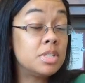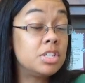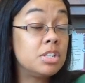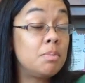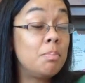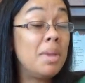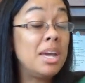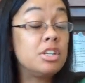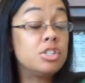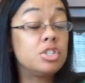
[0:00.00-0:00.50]

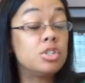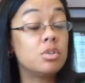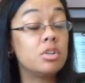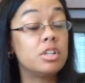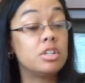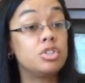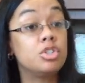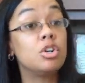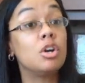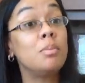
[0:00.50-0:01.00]
to make sure
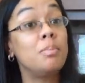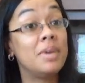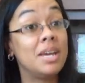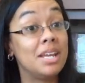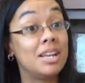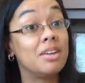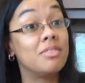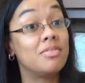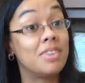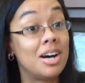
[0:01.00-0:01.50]
that you're
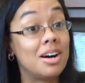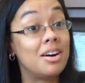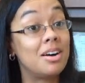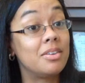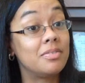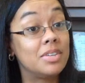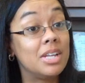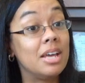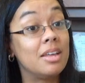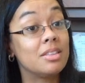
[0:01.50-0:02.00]
being
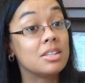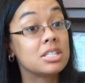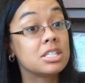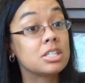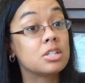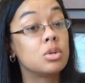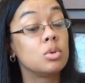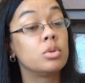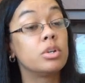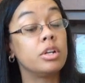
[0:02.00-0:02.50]
involved in the
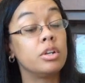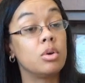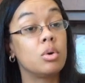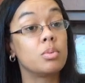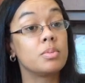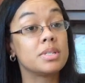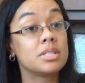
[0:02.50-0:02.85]
school and on